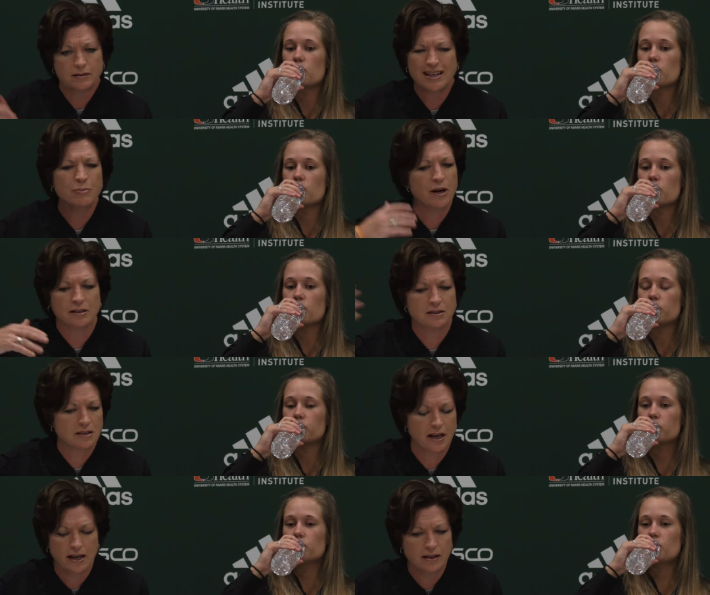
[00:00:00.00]
Speaker 1: 10 practices
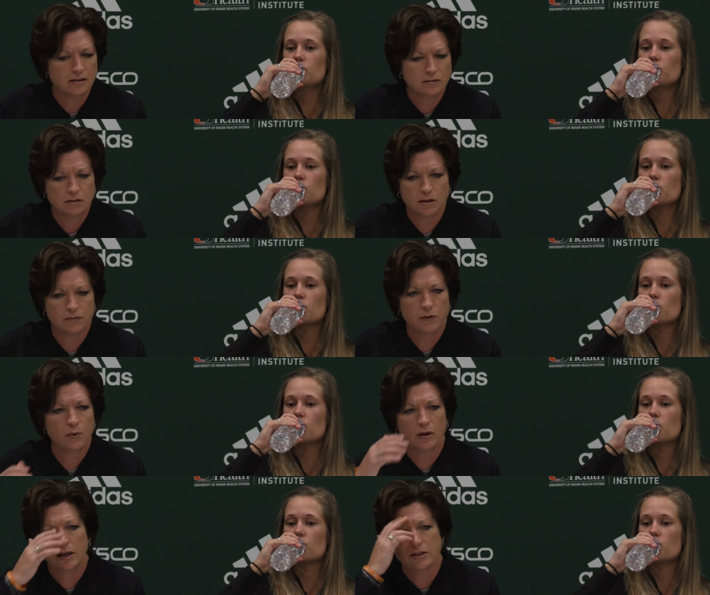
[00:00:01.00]
ahead of we
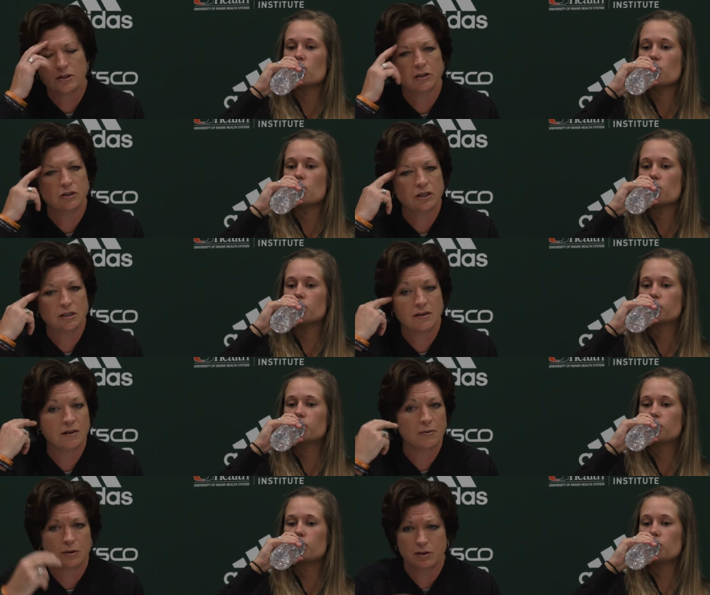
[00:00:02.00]
were last year. She doesn't have
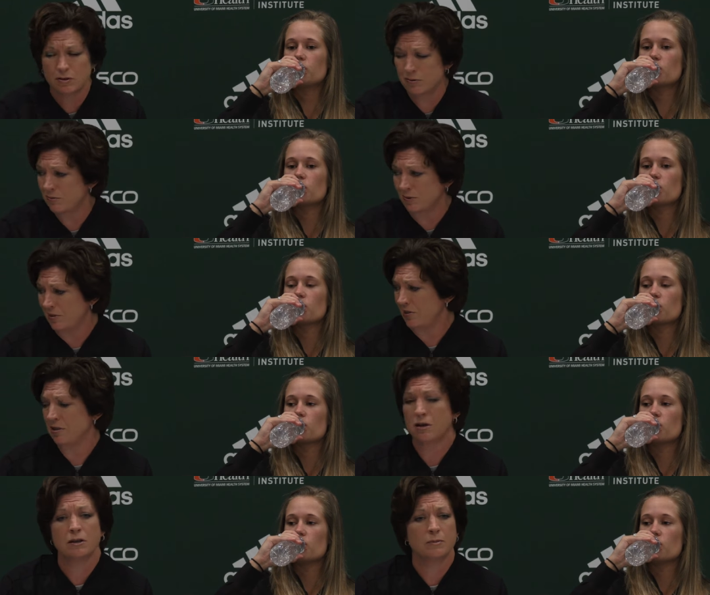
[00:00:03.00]
anyone to go, what is she
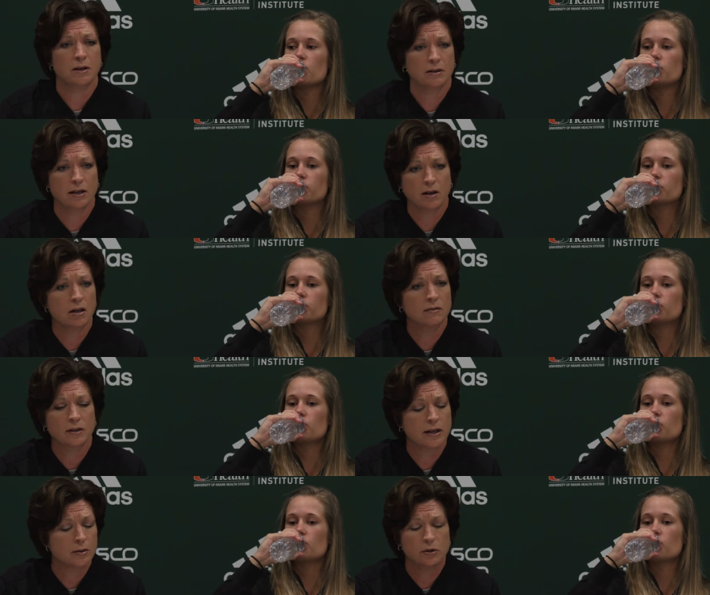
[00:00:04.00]
talking about? Like all of her
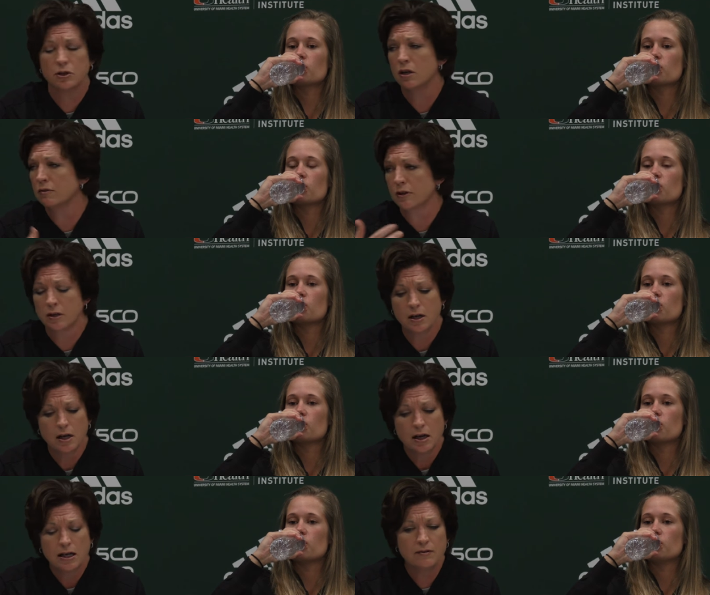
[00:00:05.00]
language, all of her,
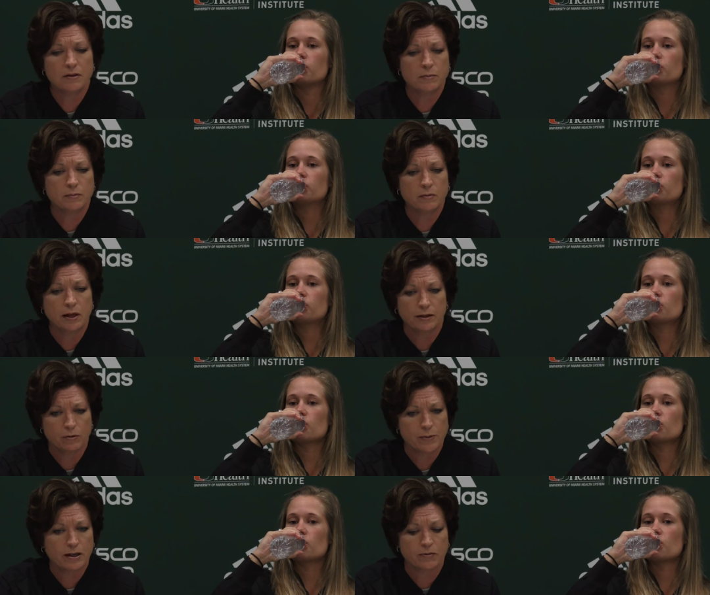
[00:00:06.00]
even the, like
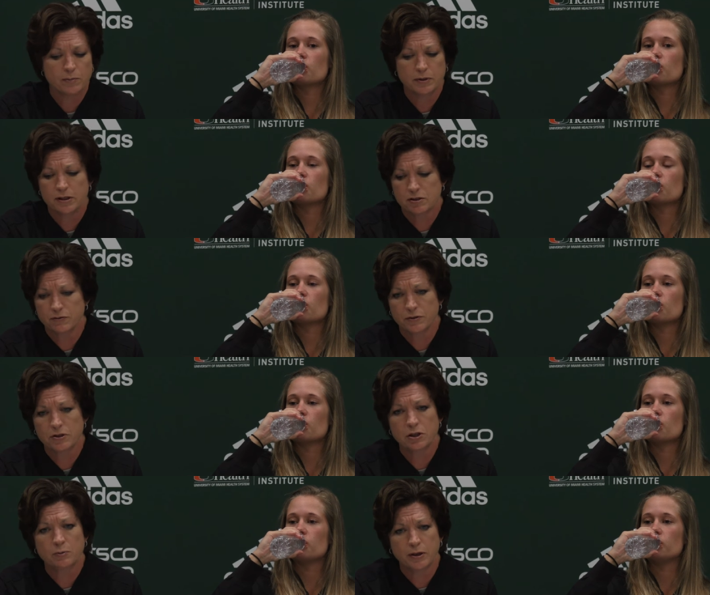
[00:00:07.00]
Rebecca Ripley, it's her
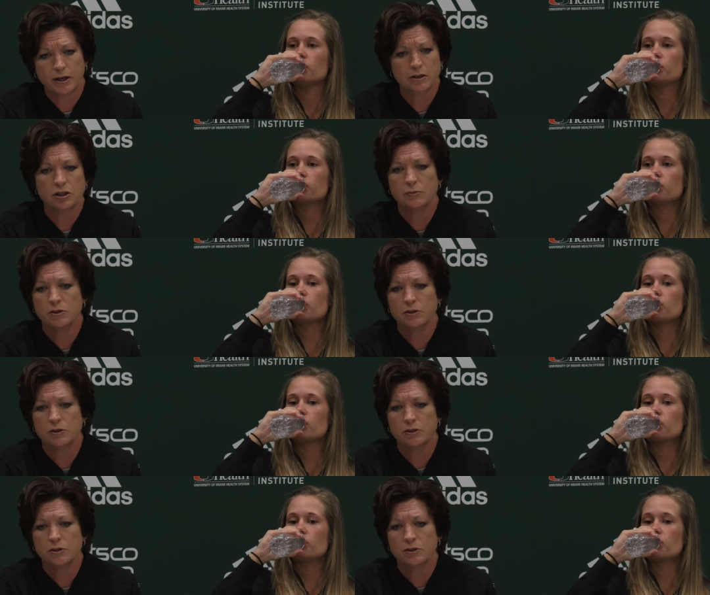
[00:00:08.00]
first year playing because she